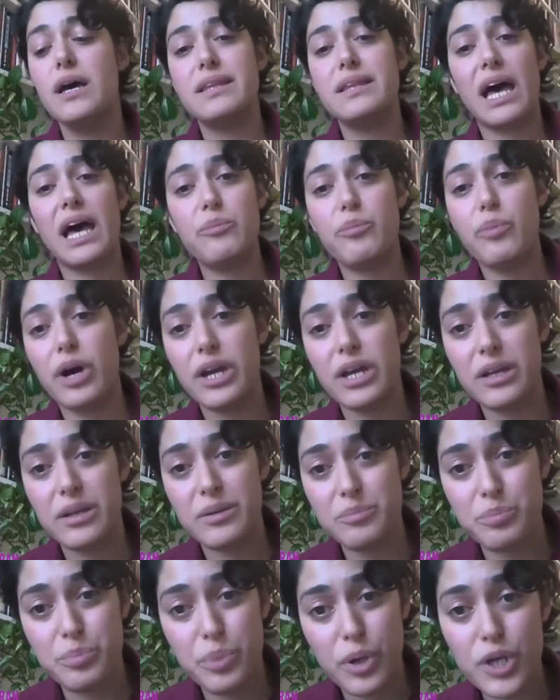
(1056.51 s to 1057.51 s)
that
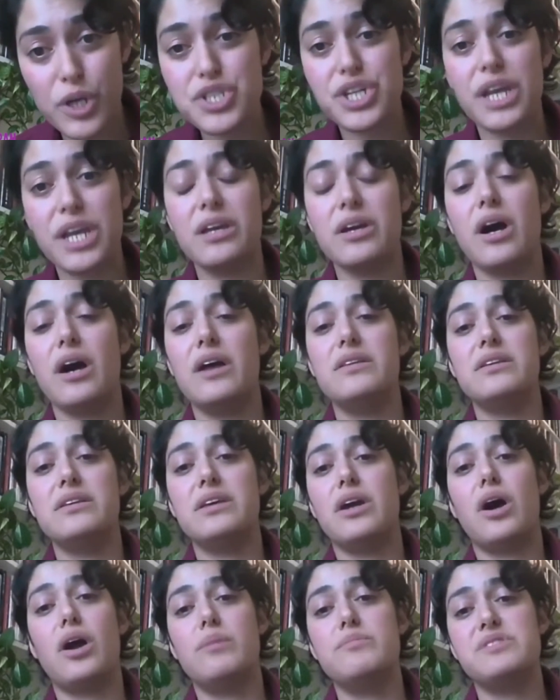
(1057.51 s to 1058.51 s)
by pushing
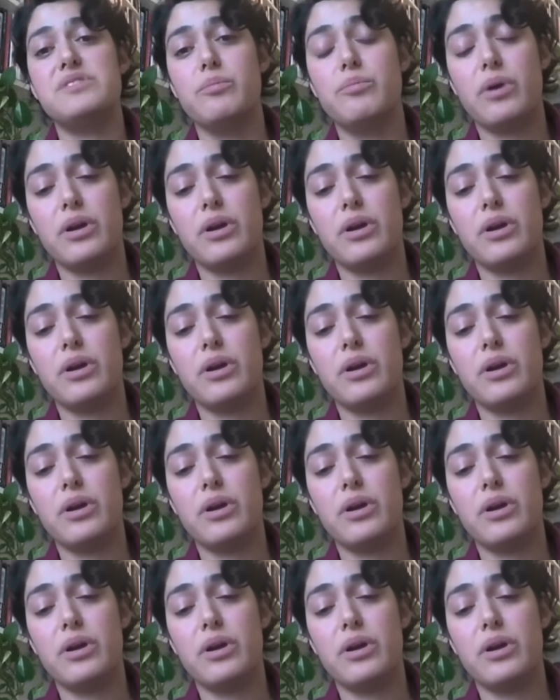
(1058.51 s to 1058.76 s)
the arms